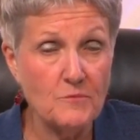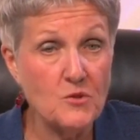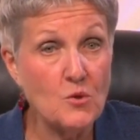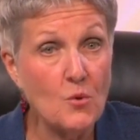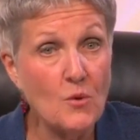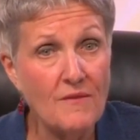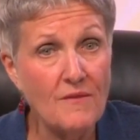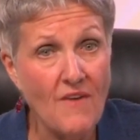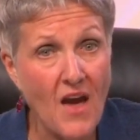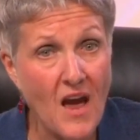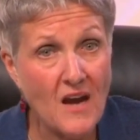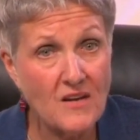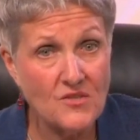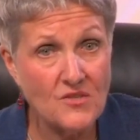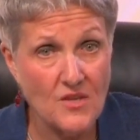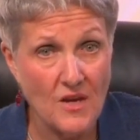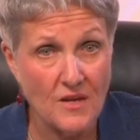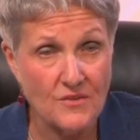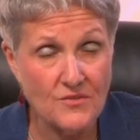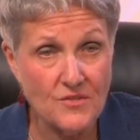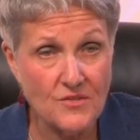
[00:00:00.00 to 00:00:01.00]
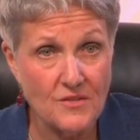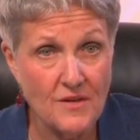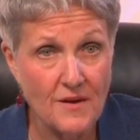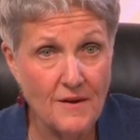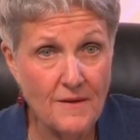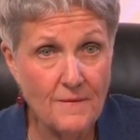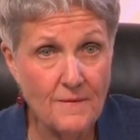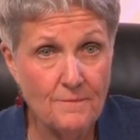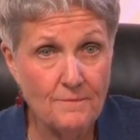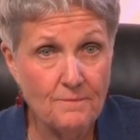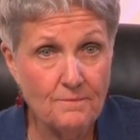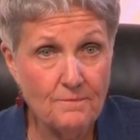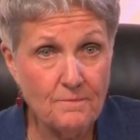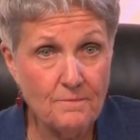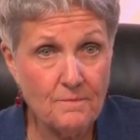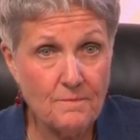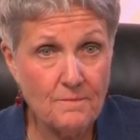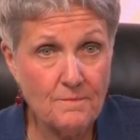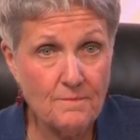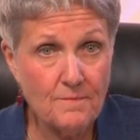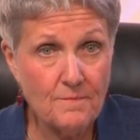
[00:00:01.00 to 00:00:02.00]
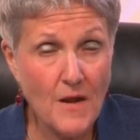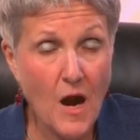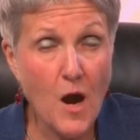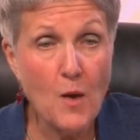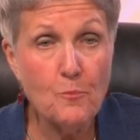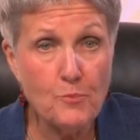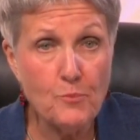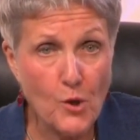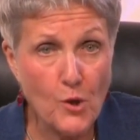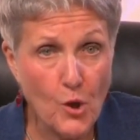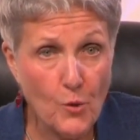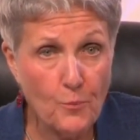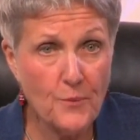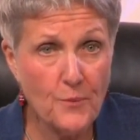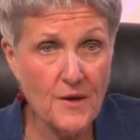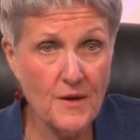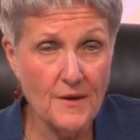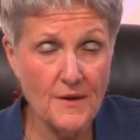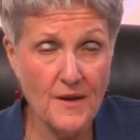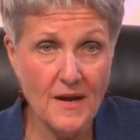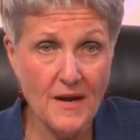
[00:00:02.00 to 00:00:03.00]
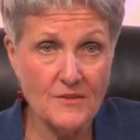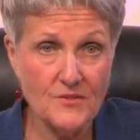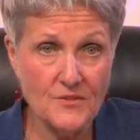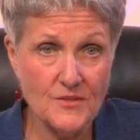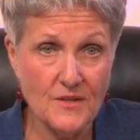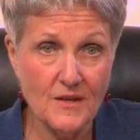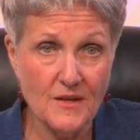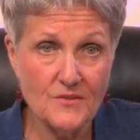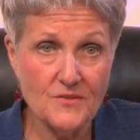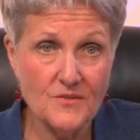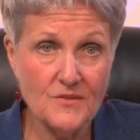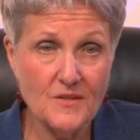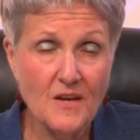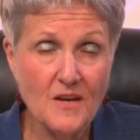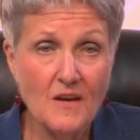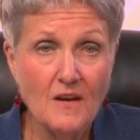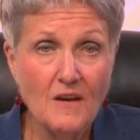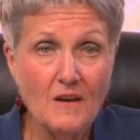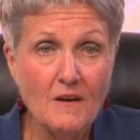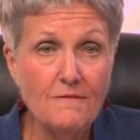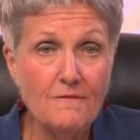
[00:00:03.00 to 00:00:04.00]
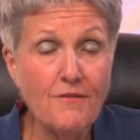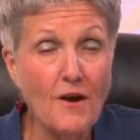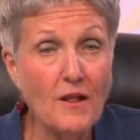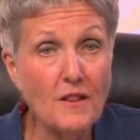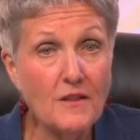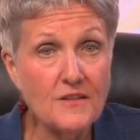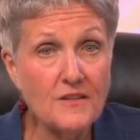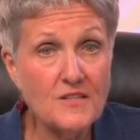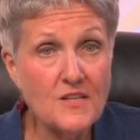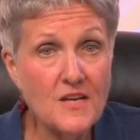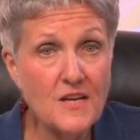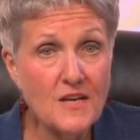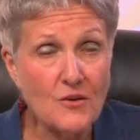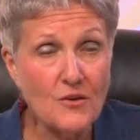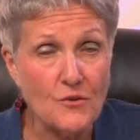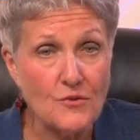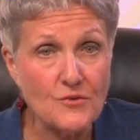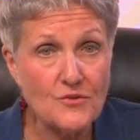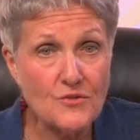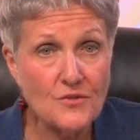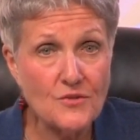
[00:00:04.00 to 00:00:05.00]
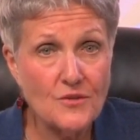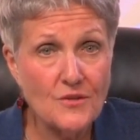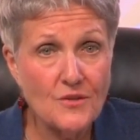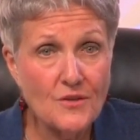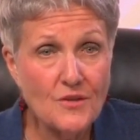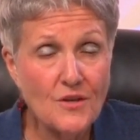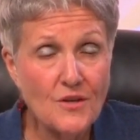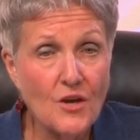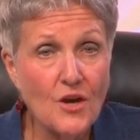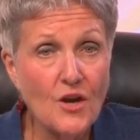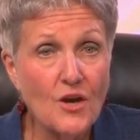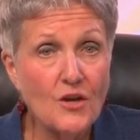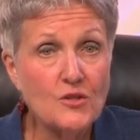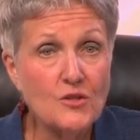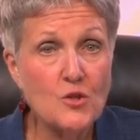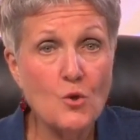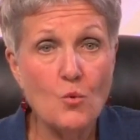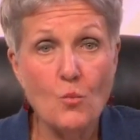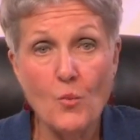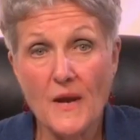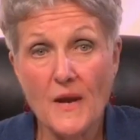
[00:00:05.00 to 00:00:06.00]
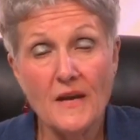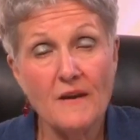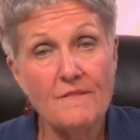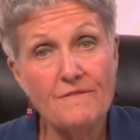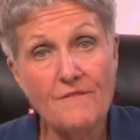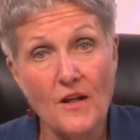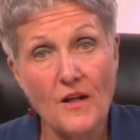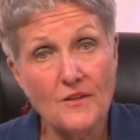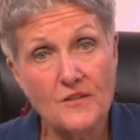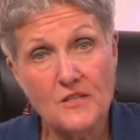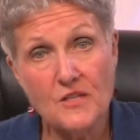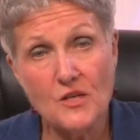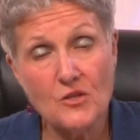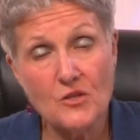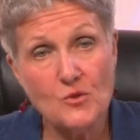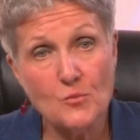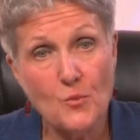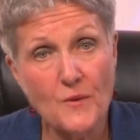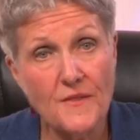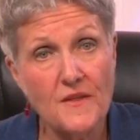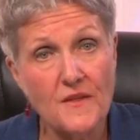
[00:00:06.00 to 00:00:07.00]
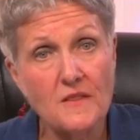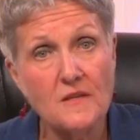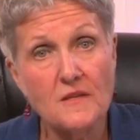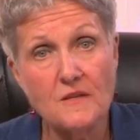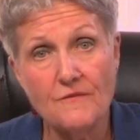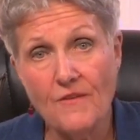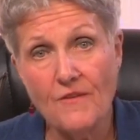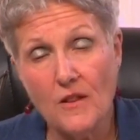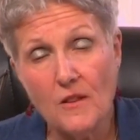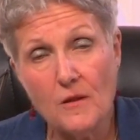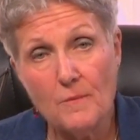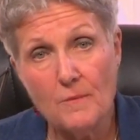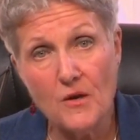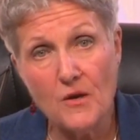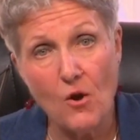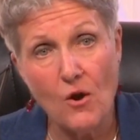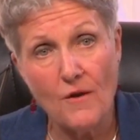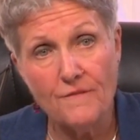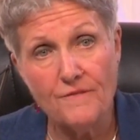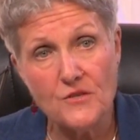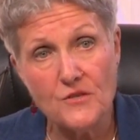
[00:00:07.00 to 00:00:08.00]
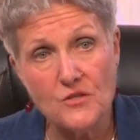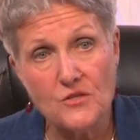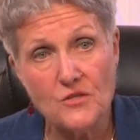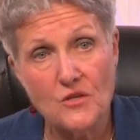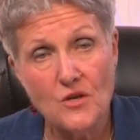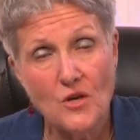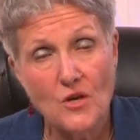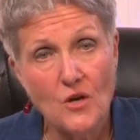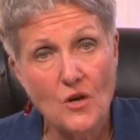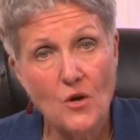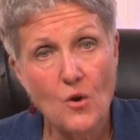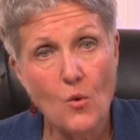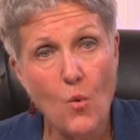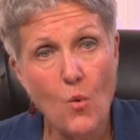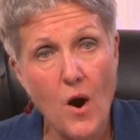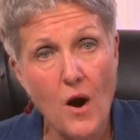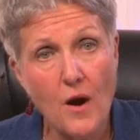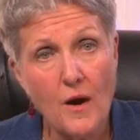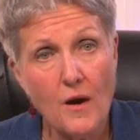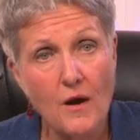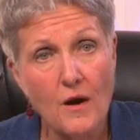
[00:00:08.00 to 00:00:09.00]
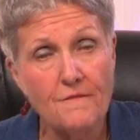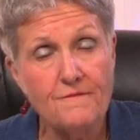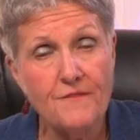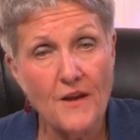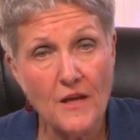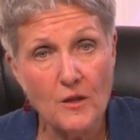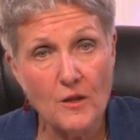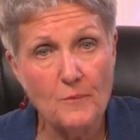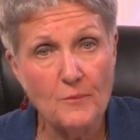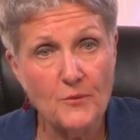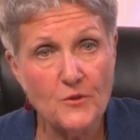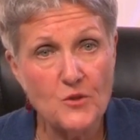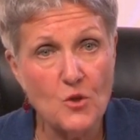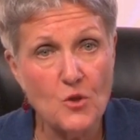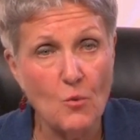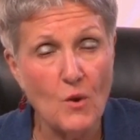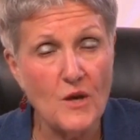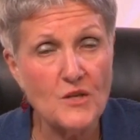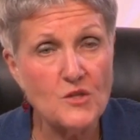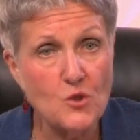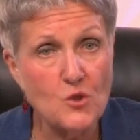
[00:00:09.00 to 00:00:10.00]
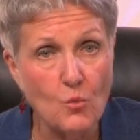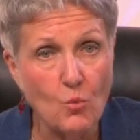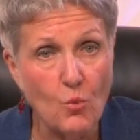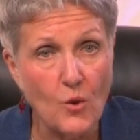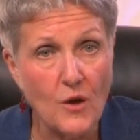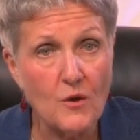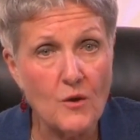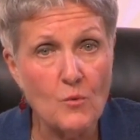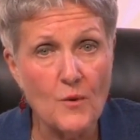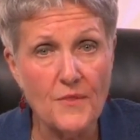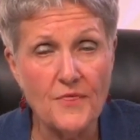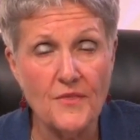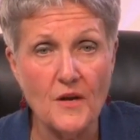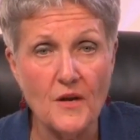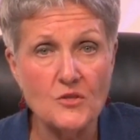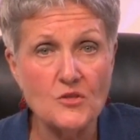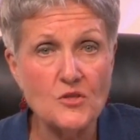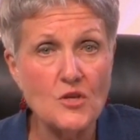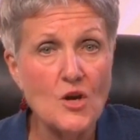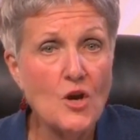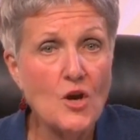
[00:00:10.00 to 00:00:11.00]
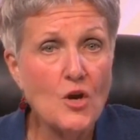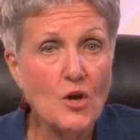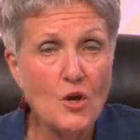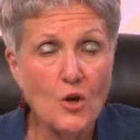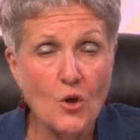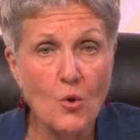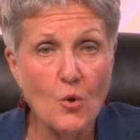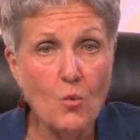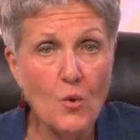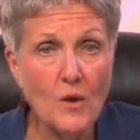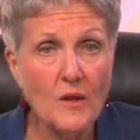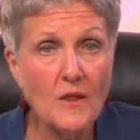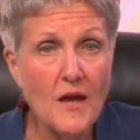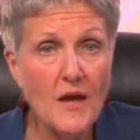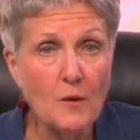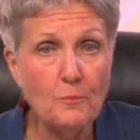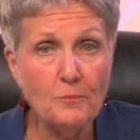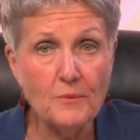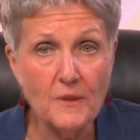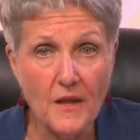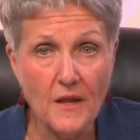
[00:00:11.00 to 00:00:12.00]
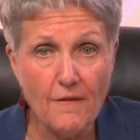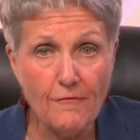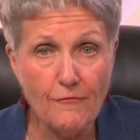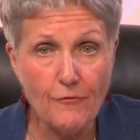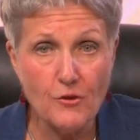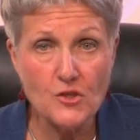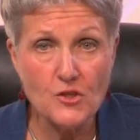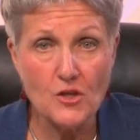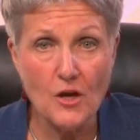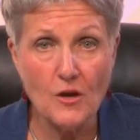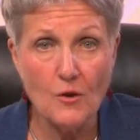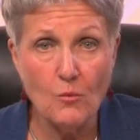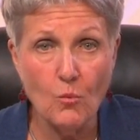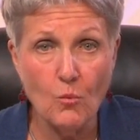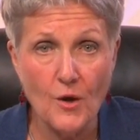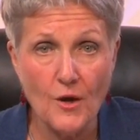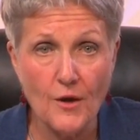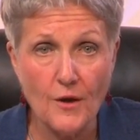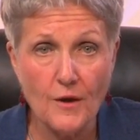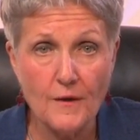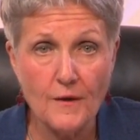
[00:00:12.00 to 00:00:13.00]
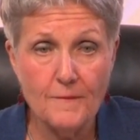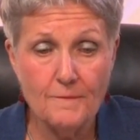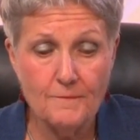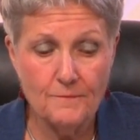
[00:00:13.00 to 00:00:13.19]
Do we have access? Appropriate access. Volunteers. Do we have volunteers within the development office who are available to us, who work with us, who will help leverage our work?